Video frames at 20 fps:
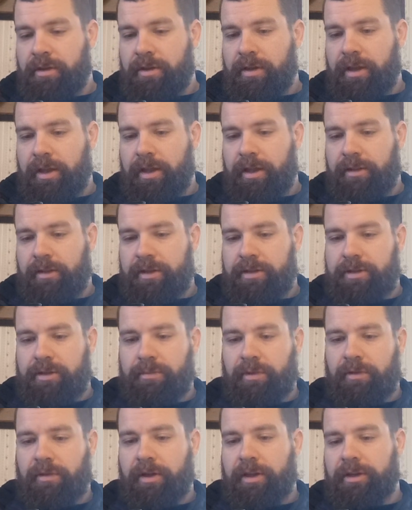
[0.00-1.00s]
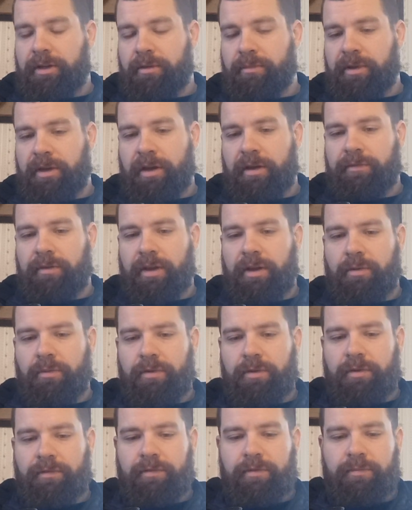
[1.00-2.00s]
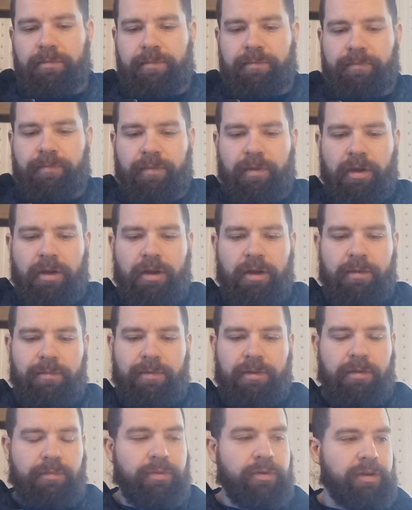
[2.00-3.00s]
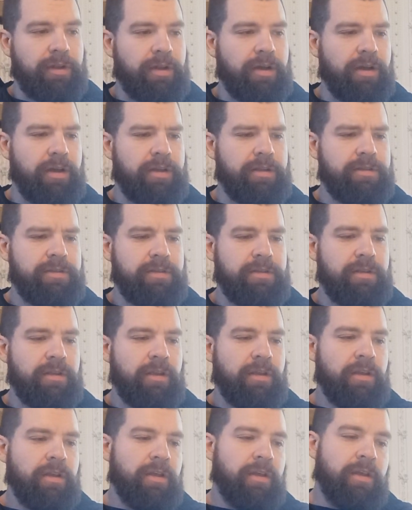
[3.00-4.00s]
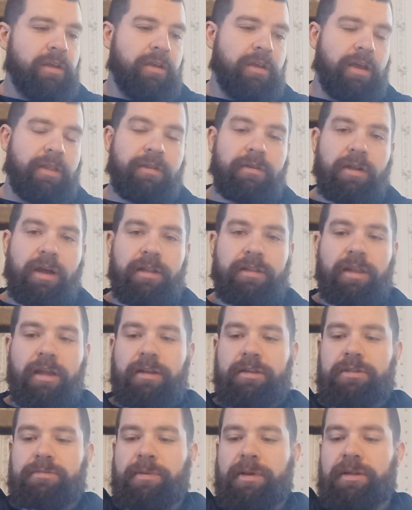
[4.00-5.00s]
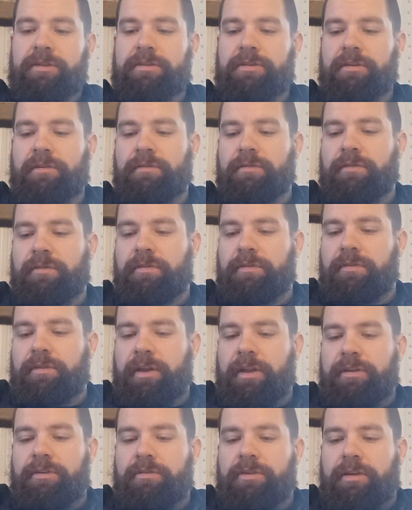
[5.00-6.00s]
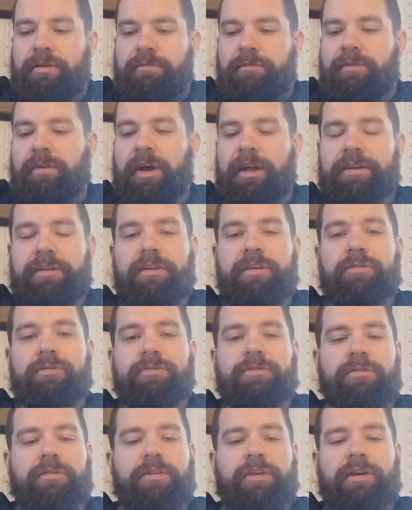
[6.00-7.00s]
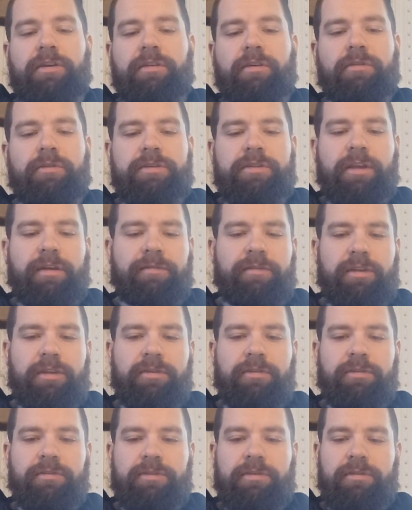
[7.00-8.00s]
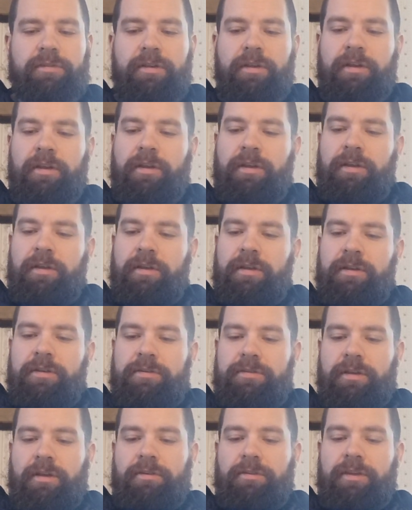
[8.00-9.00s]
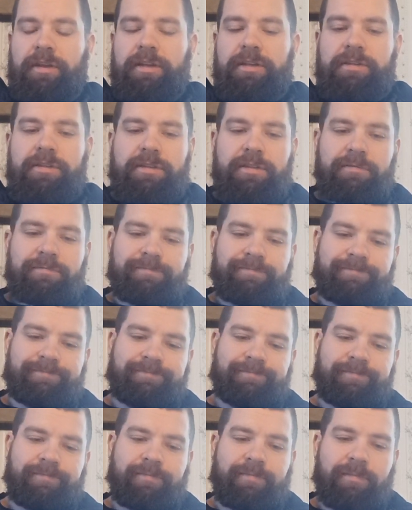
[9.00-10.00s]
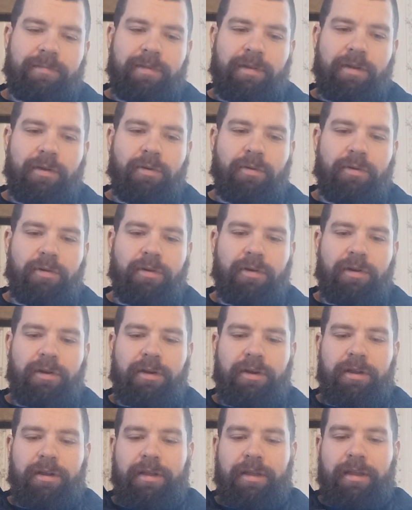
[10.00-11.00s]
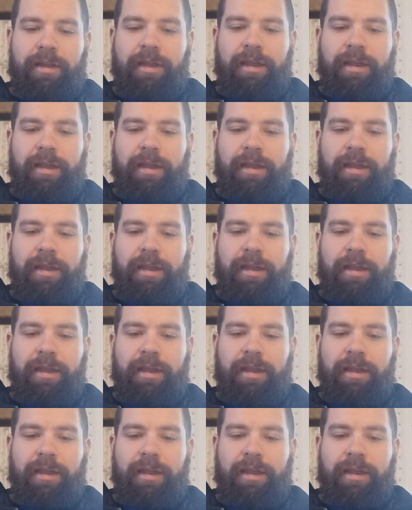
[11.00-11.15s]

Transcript: and they seem to like them, and I've got one of them, and they're pretty nice, and they're not that expensive, and you can find deals on there. They always have deals. So this, or